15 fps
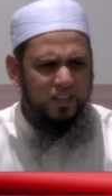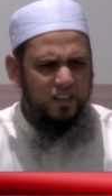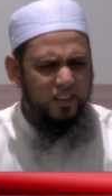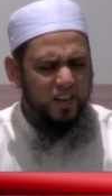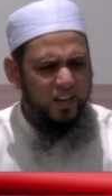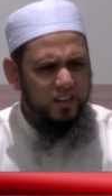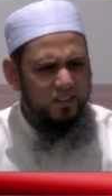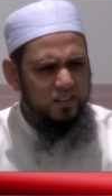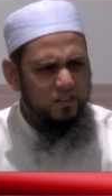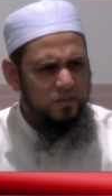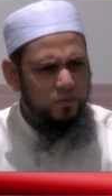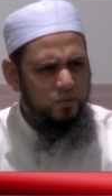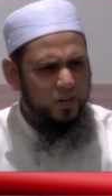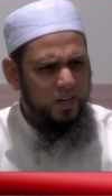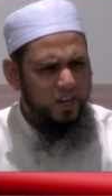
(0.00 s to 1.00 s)

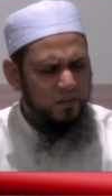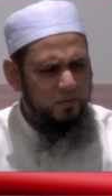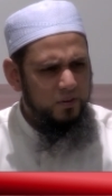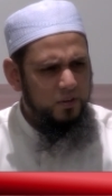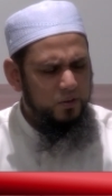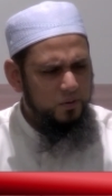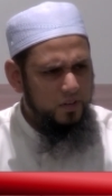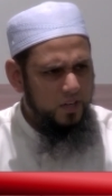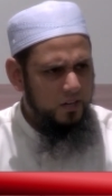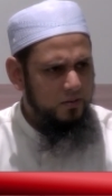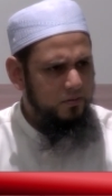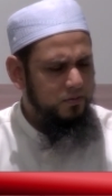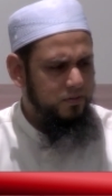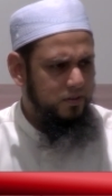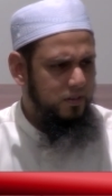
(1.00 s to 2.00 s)
that whatever you
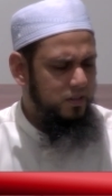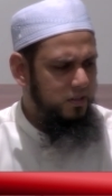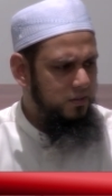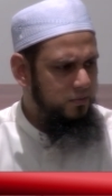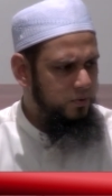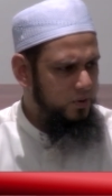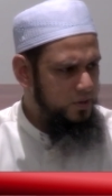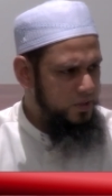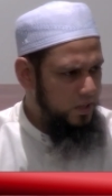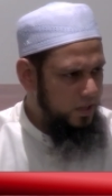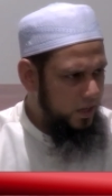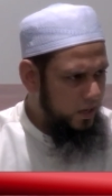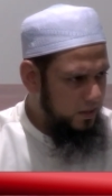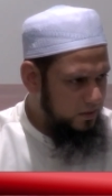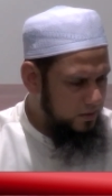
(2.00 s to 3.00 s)
give for
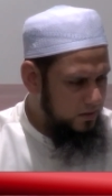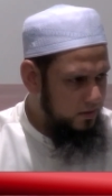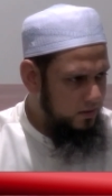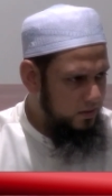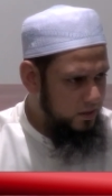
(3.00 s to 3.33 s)
zakat,